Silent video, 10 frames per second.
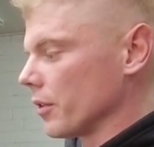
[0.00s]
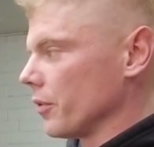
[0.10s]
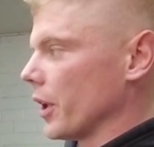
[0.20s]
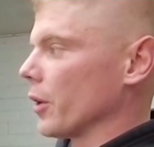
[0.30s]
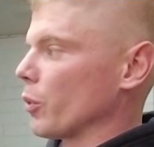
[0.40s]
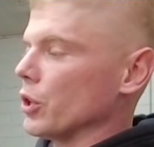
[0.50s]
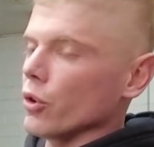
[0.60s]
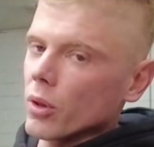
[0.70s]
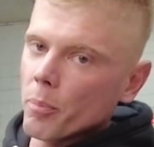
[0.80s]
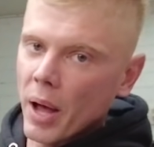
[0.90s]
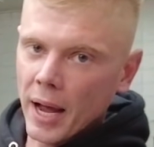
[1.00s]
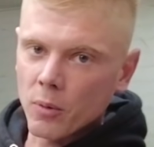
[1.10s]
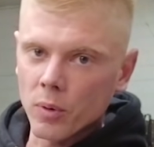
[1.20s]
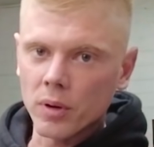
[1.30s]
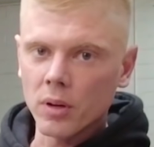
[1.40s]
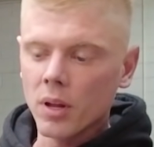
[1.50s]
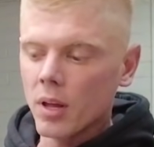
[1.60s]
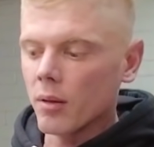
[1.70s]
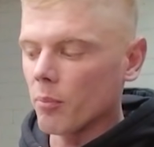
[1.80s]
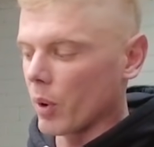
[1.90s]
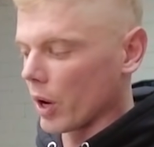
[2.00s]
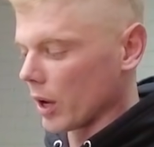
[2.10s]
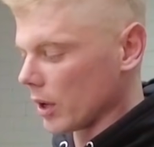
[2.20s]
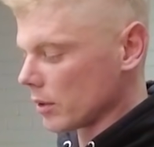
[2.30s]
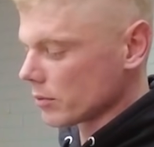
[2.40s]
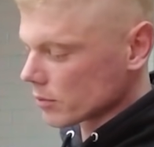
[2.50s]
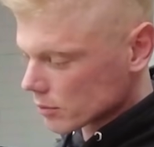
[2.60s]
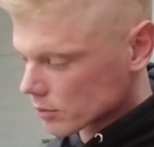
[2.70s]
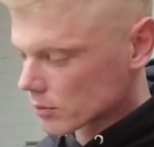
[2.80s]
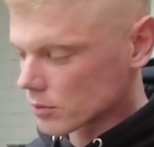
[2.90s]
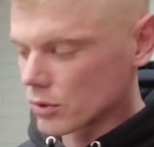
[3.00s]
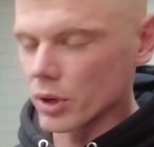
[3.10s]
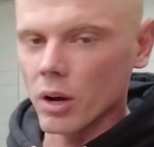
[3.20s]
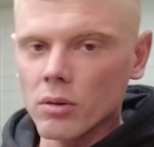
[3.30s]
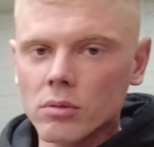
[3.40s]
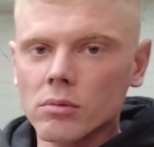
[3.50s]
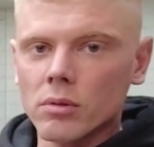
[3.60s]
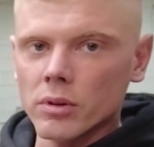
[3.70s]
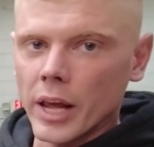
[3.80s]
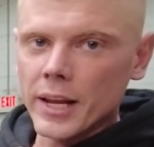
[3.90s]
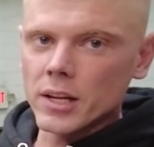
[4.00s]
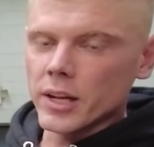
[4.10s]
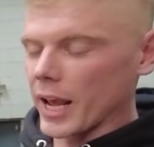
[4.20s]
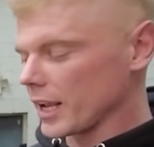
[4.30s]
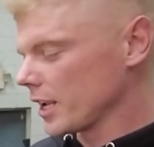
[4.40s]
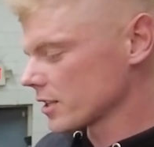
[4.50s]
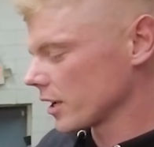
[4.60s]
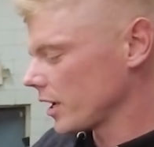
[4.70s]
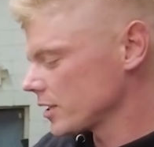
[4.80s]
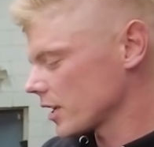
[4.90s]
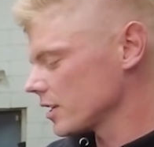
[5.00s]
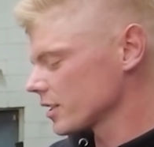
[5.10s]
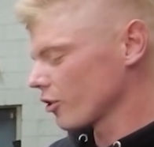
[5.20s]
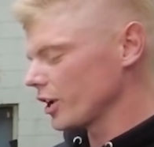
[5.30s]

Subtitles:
then we do the back one. But you know, Nate he's a little